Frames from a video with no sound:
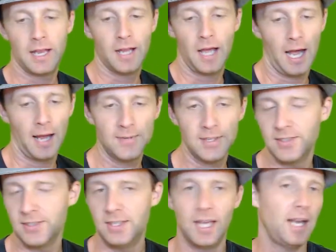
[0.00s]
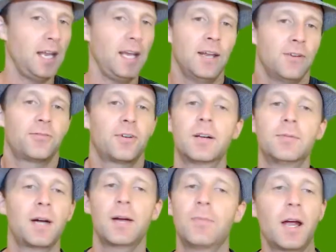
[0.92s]
and I'm just getting in
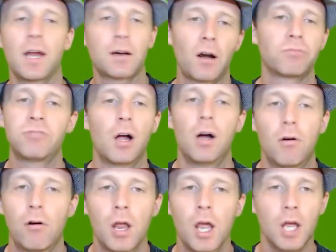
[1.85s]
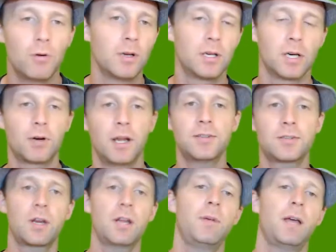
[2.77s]
front of my microphone with a
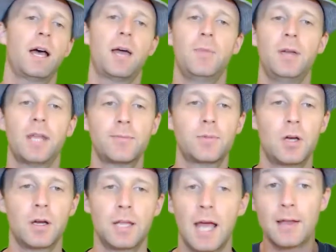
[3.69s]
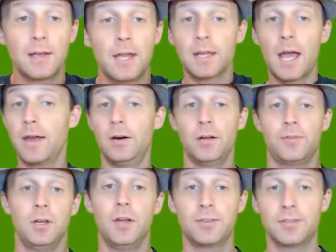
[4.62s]
green screen behind me, and I'm talking. I like. I don't
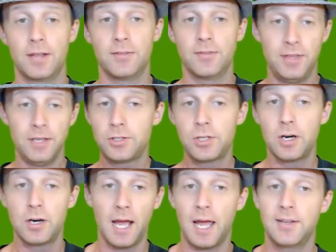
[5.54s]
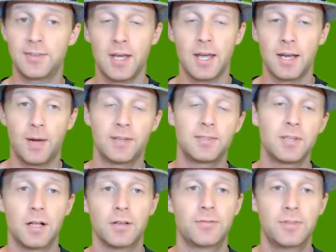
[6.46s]
know if you know this. Not, this shirt I designed
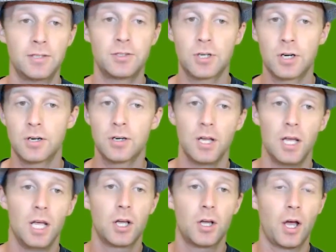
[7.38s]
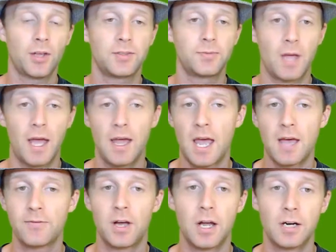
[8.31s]
myself. This shirt costs. I
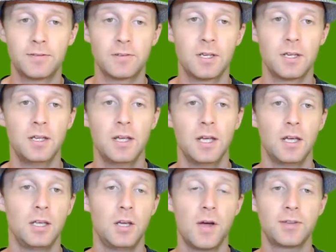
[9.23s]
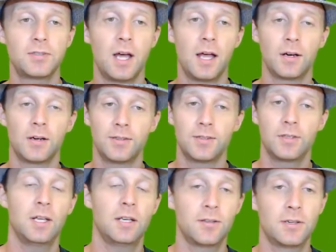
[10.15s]
have 150 U.S.
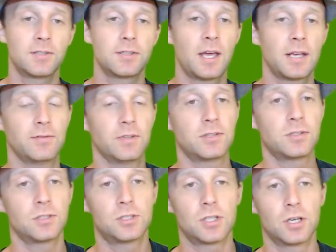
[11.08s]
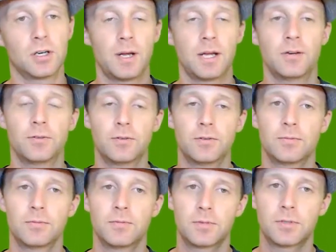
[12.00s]
dollars into the design of this shirt, my own
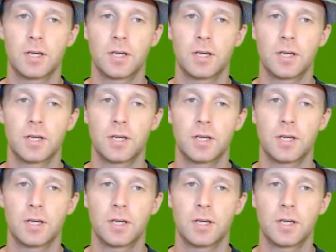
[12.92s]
